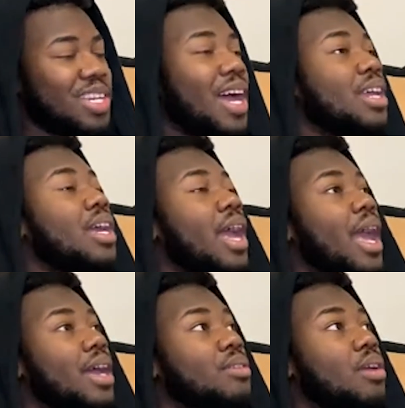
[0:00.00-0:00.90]

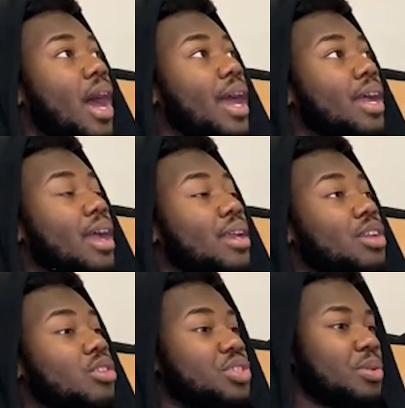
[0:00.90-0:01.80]

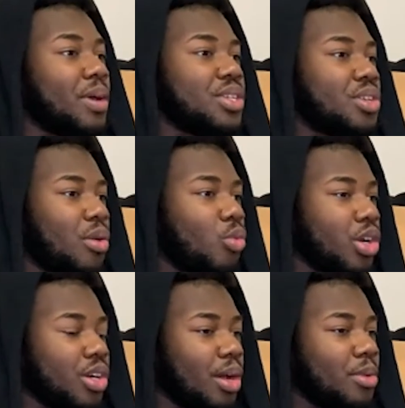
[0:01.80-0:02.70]
It also depends on
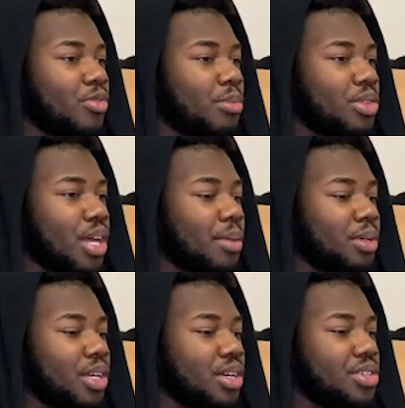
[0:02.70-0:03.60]
where you're coming from with that,
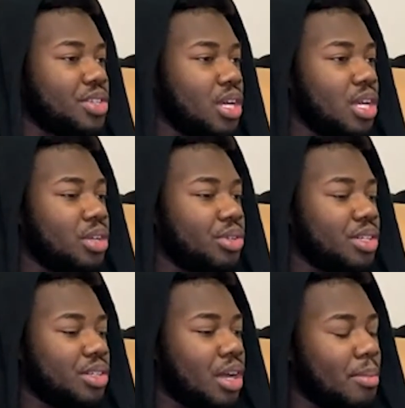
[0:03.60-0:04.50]
because you
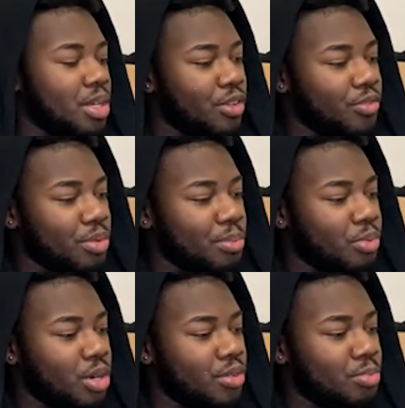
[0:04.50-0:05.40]
can come at it from the
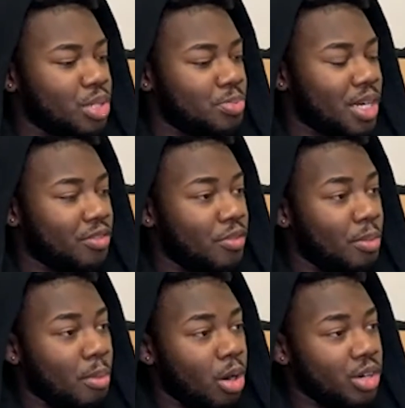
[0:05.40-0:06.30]
perspective
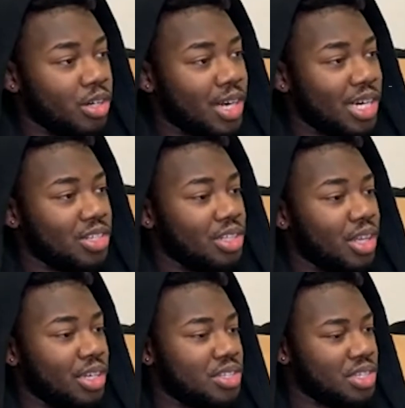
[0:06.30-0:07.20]
of a martyr and actually
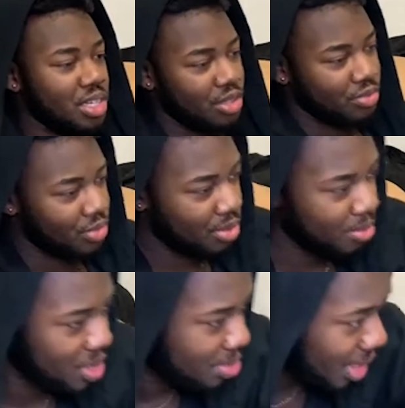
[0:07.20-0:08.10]
like see it from
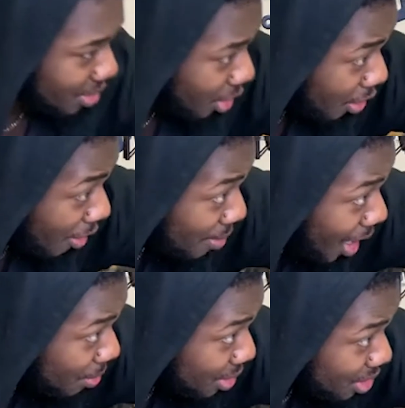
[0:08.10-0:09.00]
the perspective of, I'm
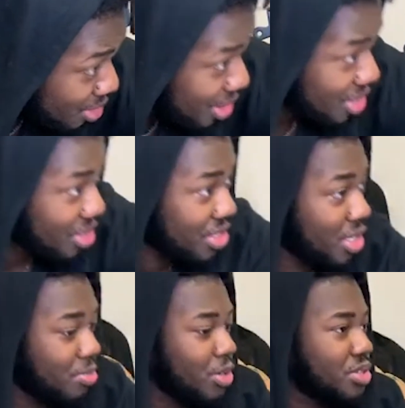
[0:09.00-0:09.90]
helping such and
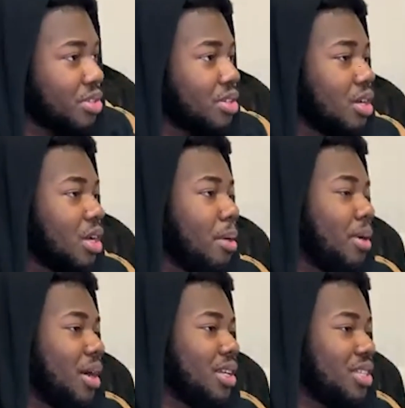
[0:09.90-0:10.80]
such person.
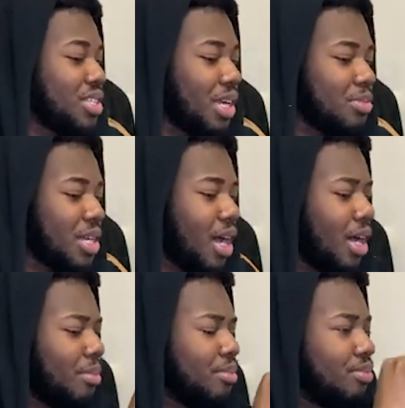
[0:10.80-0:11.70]
But at the same
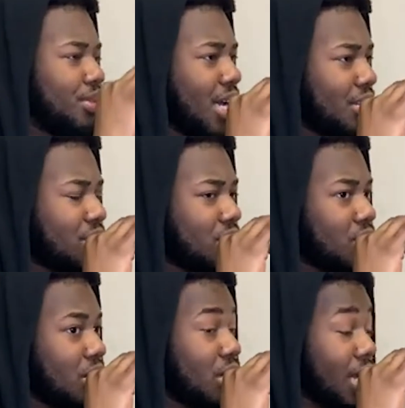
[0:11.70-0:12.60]
time,
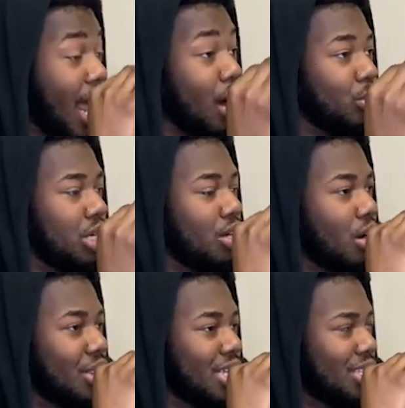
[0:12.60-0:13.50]
now we
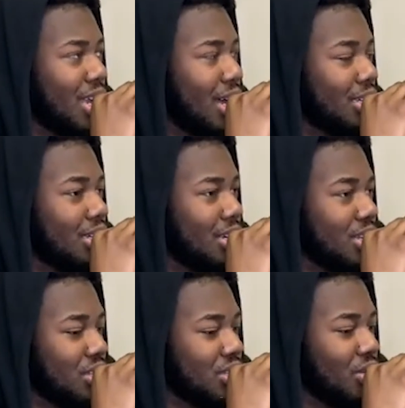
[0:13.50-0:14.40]
know that's not going to
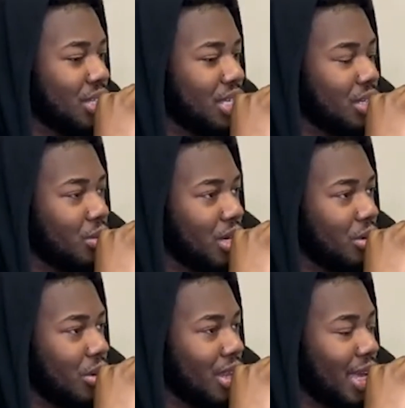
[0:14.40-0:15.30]
necessarily get you
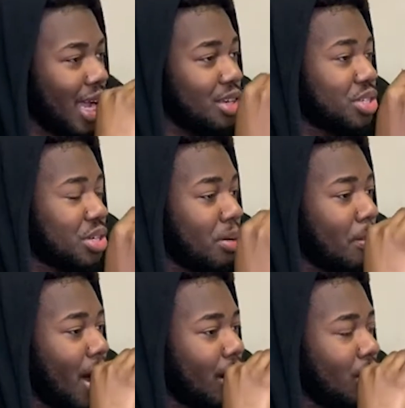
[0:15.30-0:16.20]
anywhere. Like, I used to
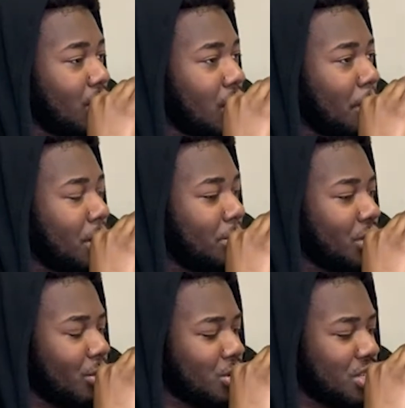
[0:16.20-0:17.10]
admire
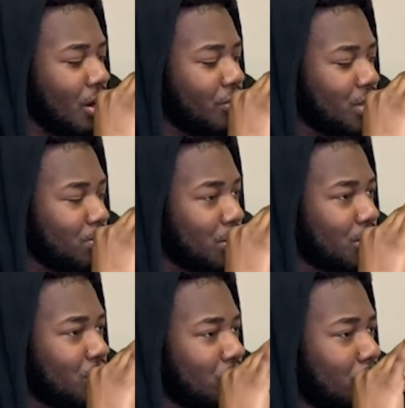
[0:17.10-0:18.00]
people that were selfless, but
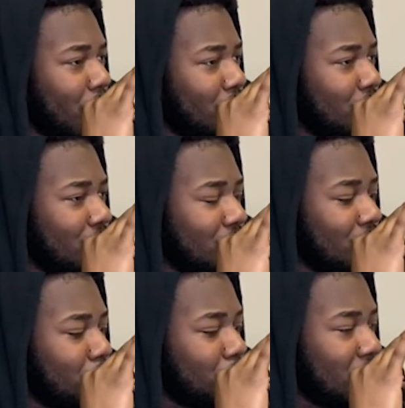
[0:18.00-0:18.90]
the truth of the matter
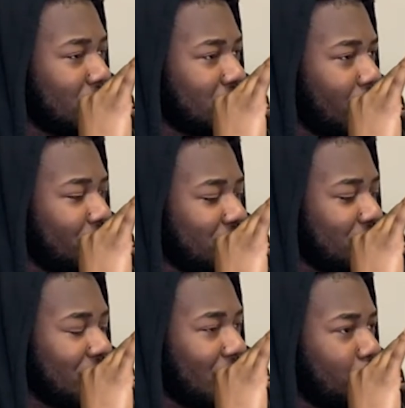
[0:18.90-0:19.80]
is, being
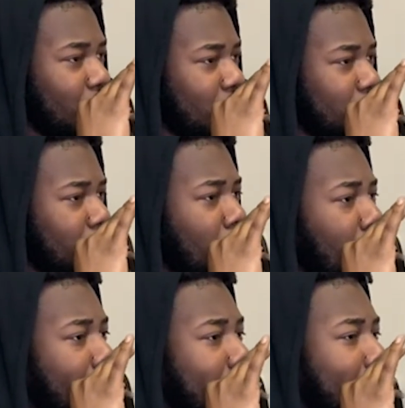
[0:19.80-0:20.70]
selfless is not the way either.